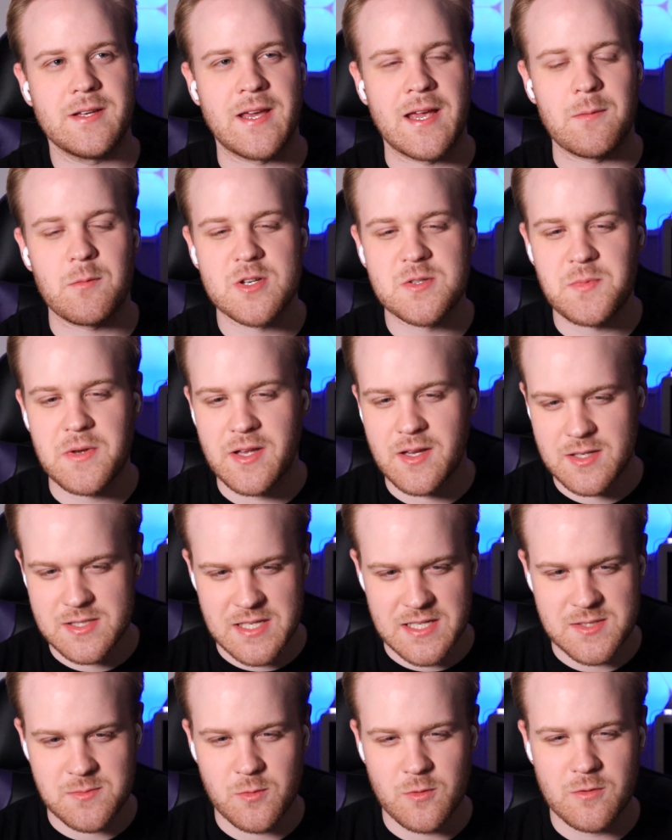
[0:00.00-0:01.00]
Cameras being
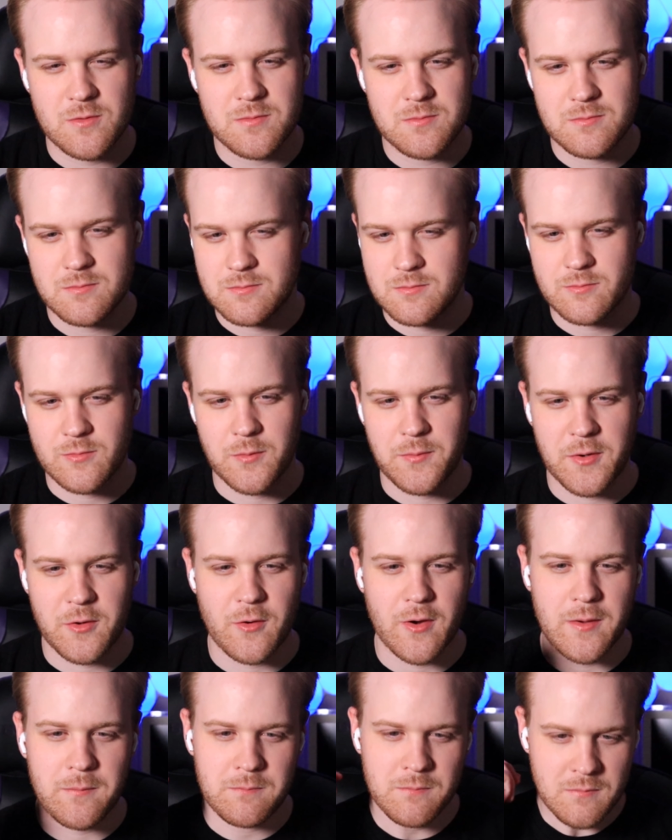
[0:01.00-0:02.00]
accessible would be
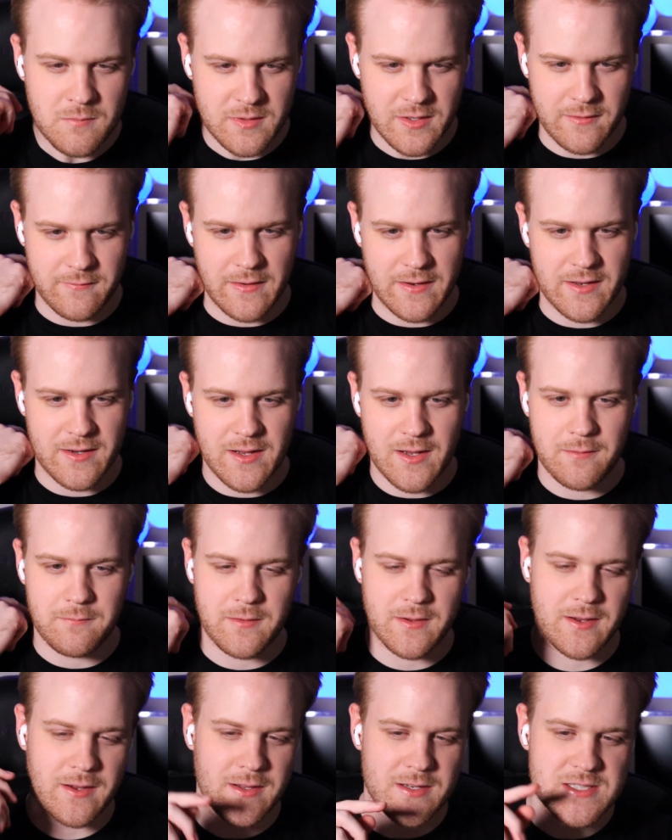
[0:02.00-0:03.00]
great. Like if I could have
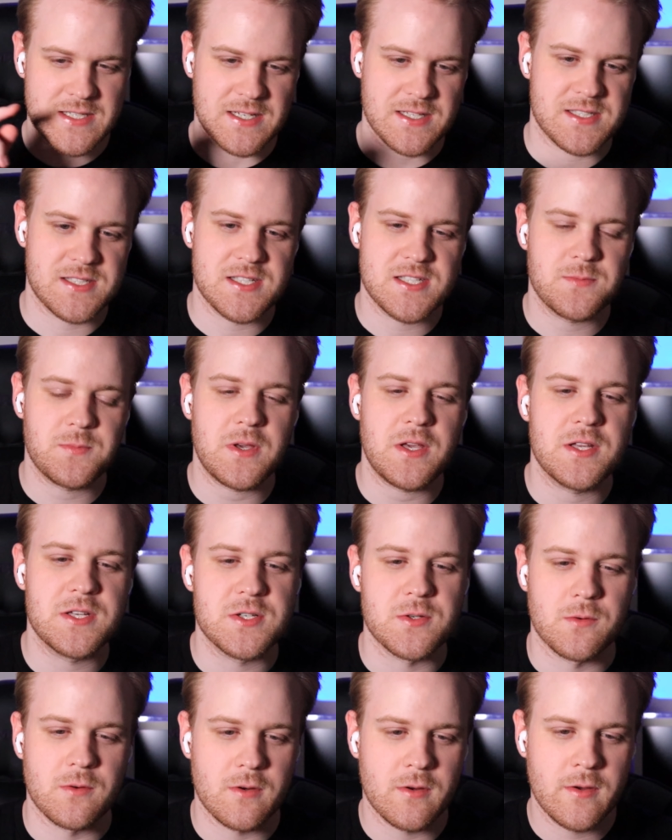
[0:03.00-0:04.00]
like a text to
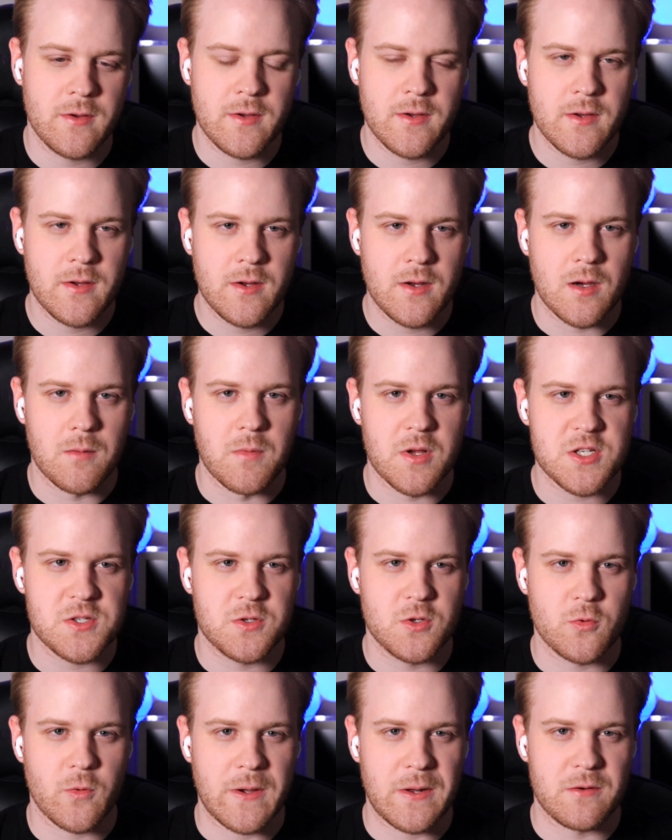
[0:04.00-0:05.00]
speech or a
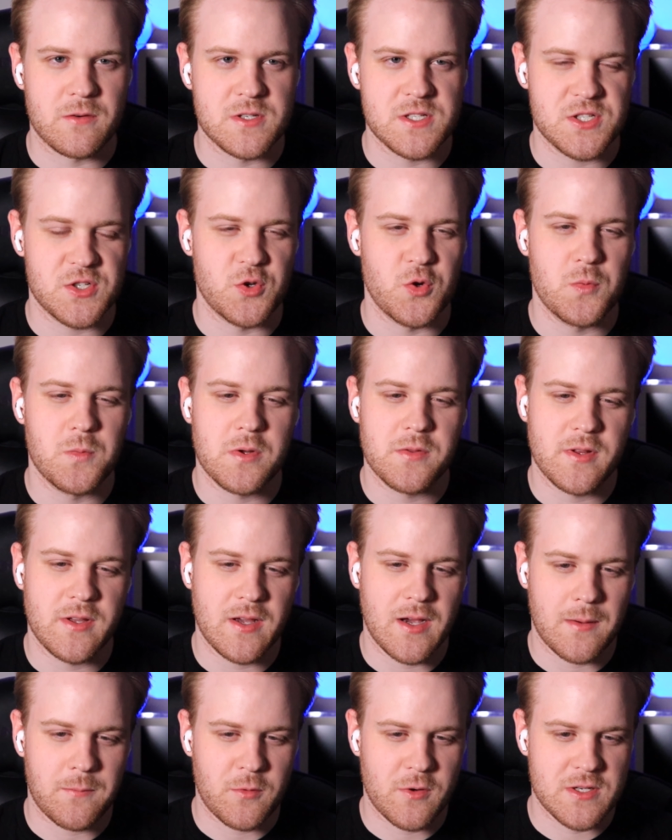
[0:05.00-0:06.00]
much greater zoom on the
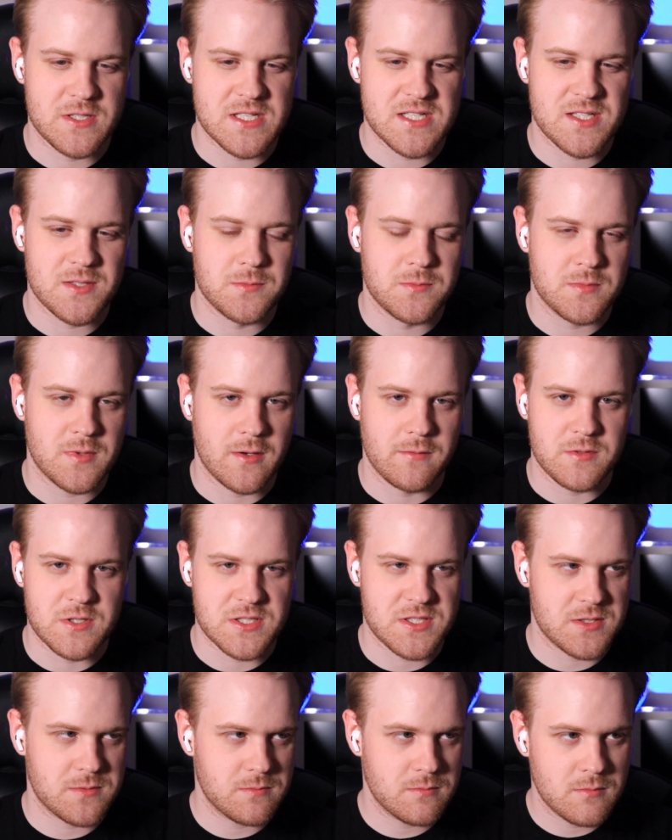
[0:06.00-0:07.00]
operating system of mm-hmm.
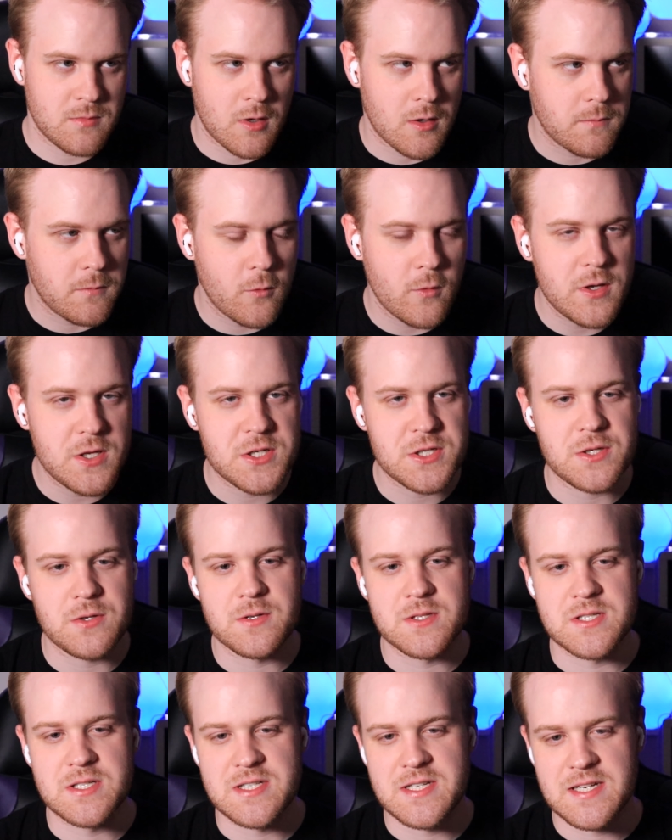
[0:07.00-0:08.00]
just our point and
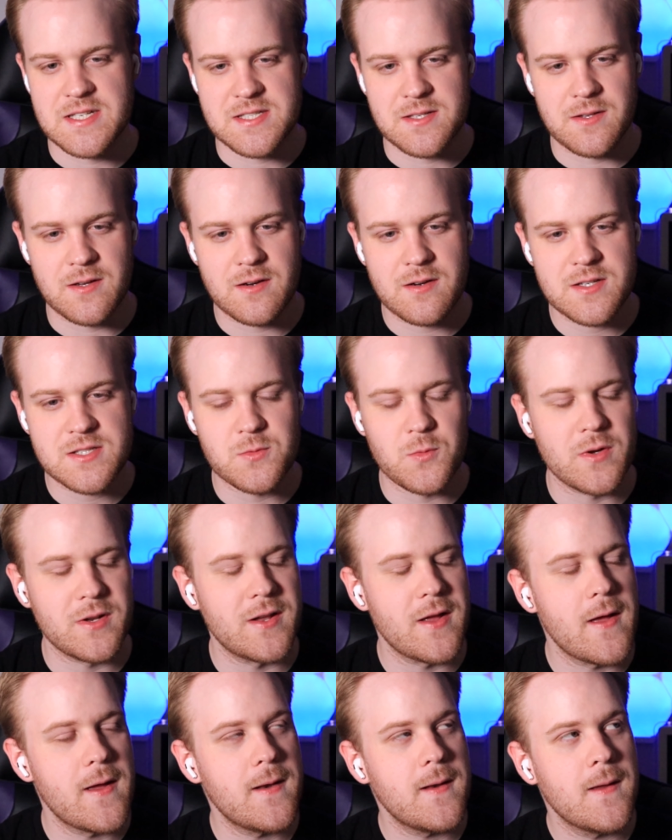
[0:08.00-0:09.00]
shoots and DSLRs and
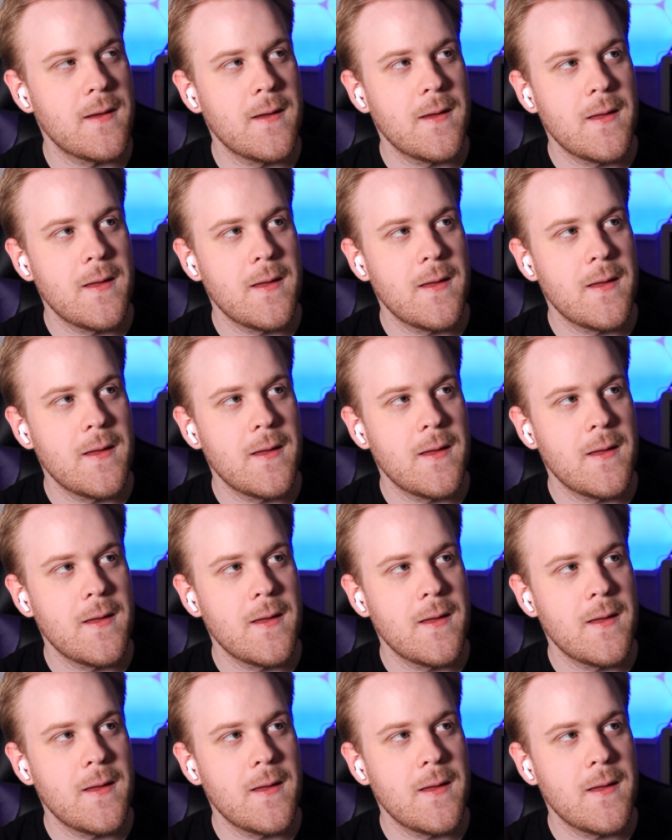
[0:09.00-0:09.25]
whatnot.